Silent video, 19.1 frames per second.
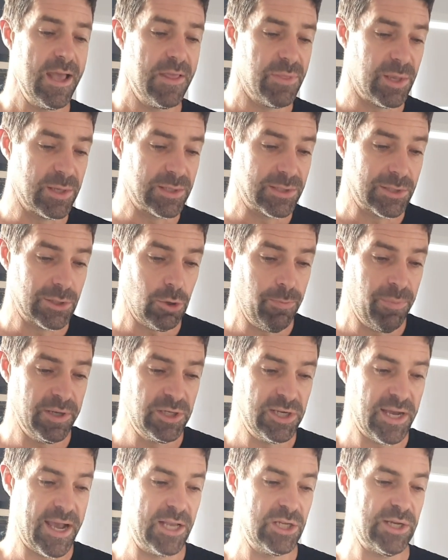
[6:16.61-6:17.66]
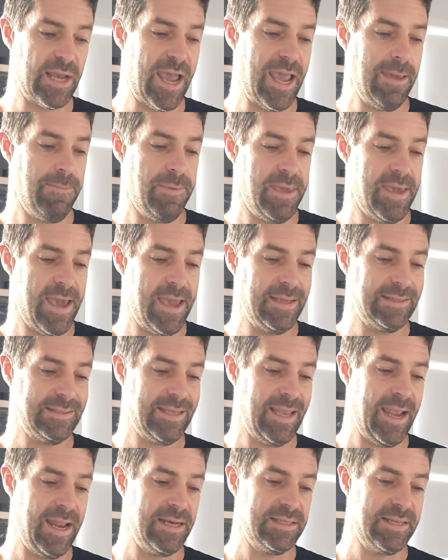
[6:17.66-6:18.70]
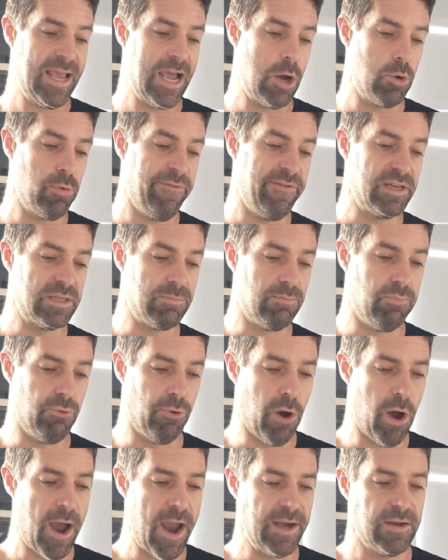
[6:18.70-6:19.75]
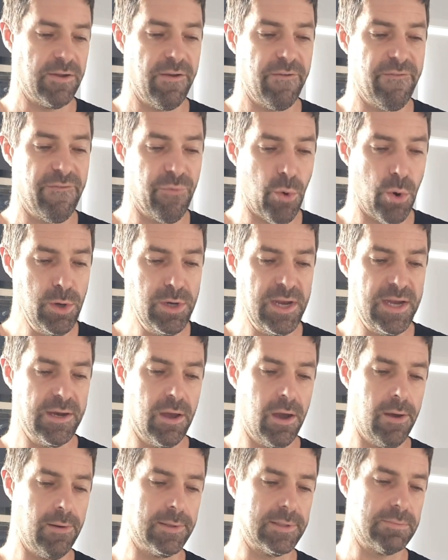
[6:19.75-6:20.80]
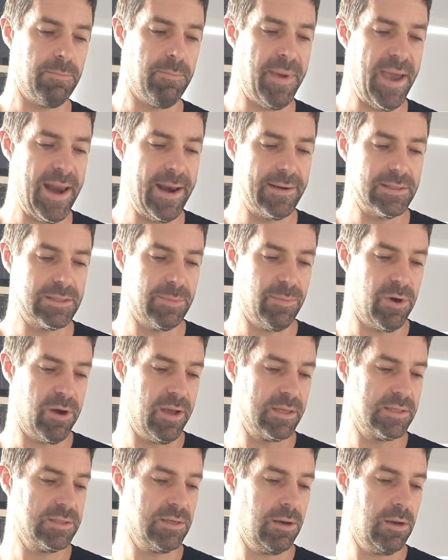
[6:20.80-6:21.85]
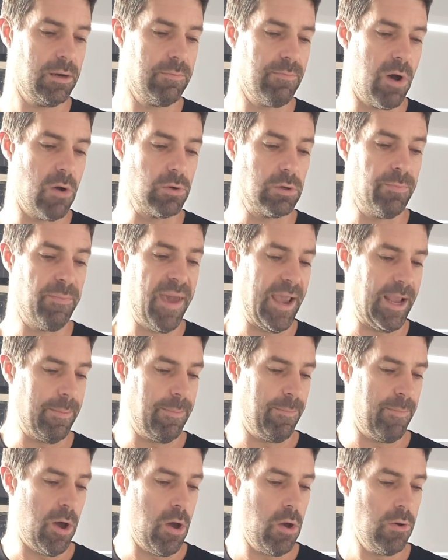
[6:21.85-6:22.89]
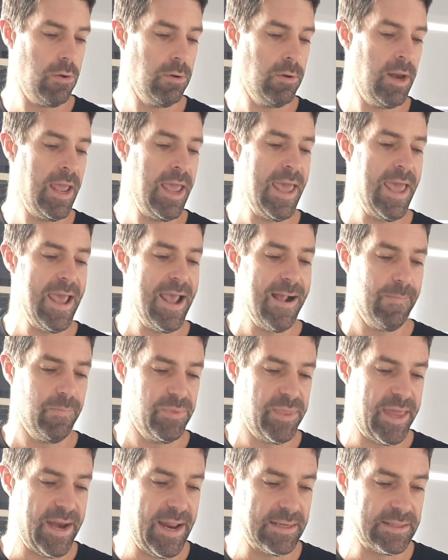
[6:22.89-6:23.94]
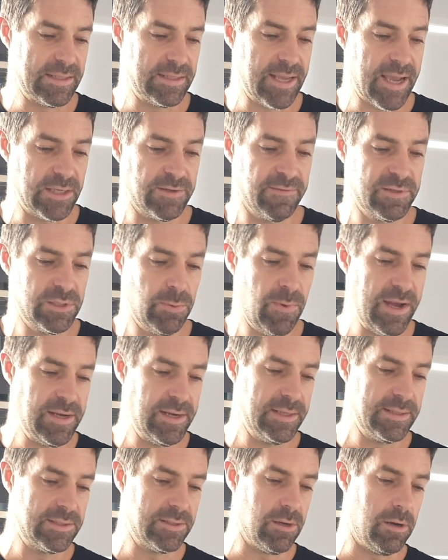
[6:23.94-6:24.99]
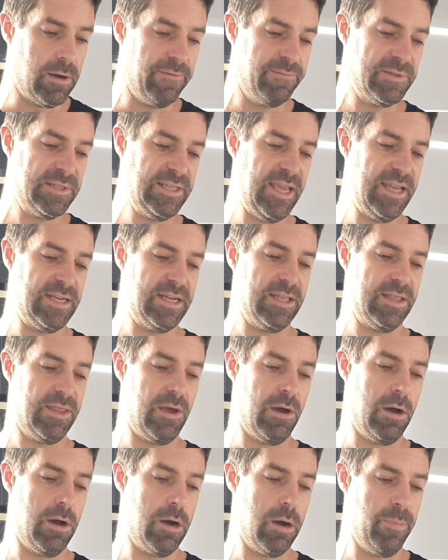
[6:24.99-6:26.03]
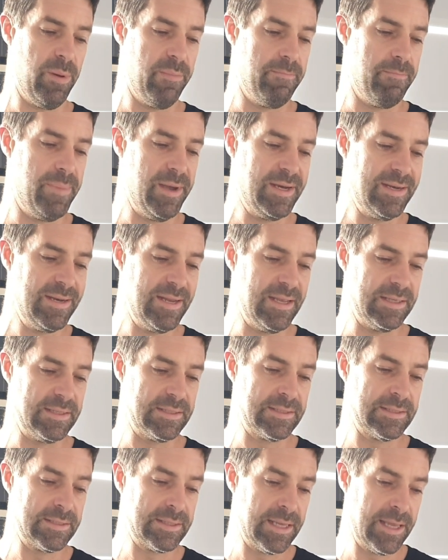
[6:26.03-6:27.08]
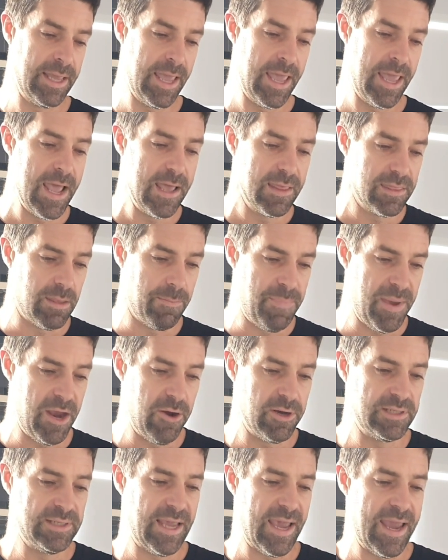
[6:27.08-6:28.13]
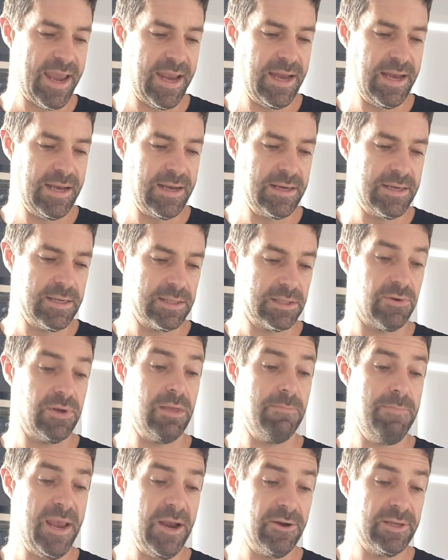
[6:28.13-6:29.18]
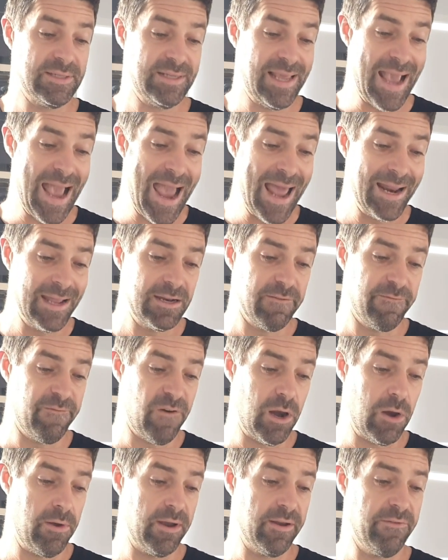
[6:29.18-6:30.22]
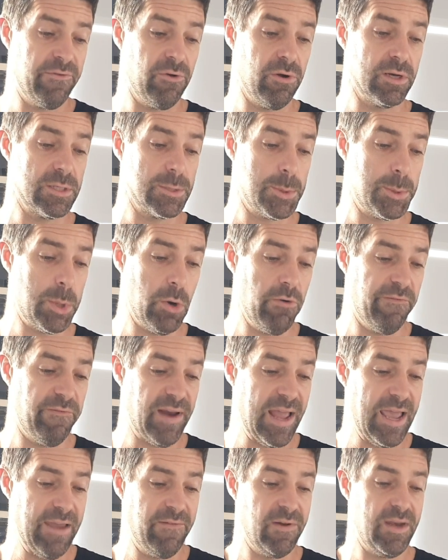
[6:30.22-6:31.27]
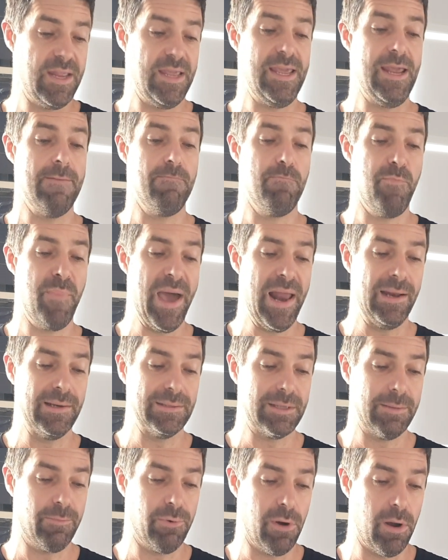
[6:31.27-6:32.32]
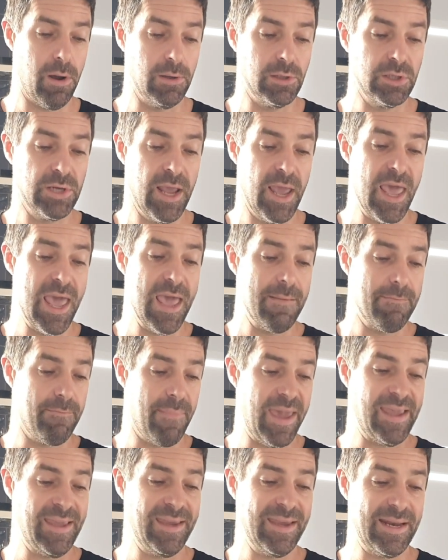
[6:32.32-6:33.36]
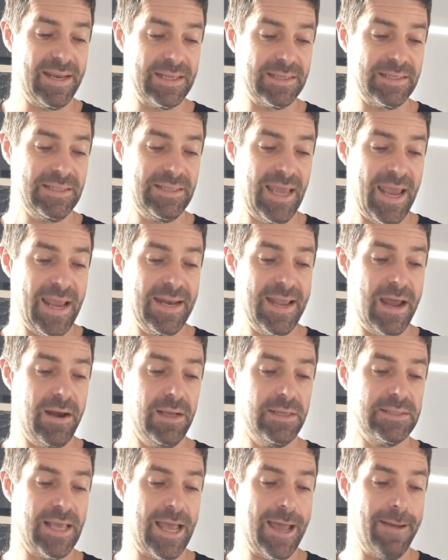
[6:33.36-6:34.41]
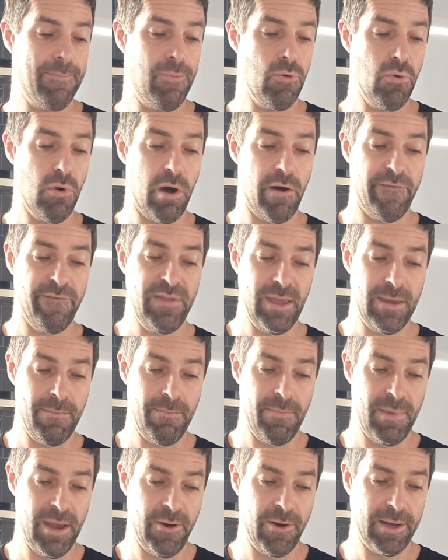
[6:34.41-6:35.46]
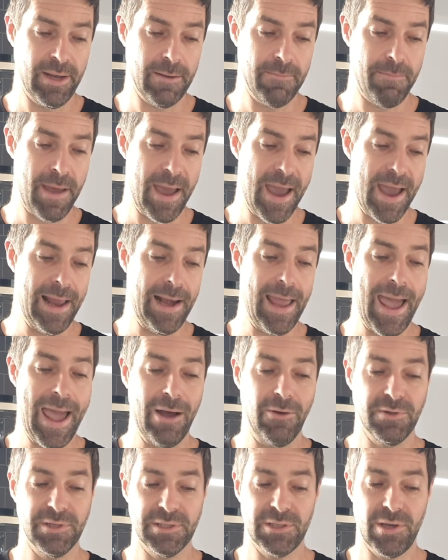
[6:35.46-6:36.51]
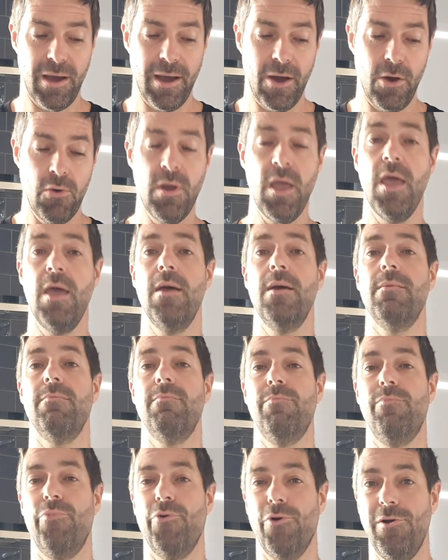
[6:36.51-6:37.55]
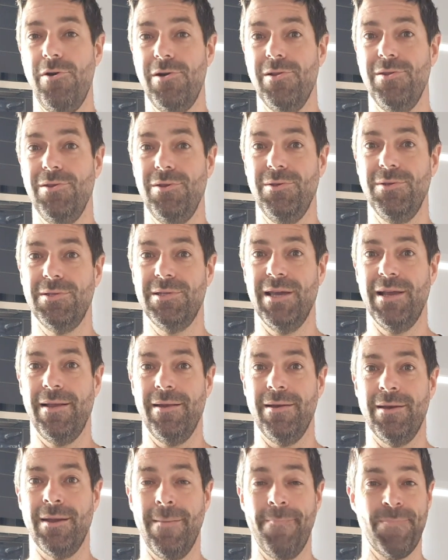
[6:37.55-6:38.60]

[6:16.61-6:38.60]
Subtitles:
The Supercharger APA stands out with its bright, fruity notes balanced by a solid malt backbone that adds a touch of sweetness to offset the hop bitterness. The beer has garnered a following for its full-flavoured yet balanced approach, making it a standout example of the American pale ale style brewed in New Zealand.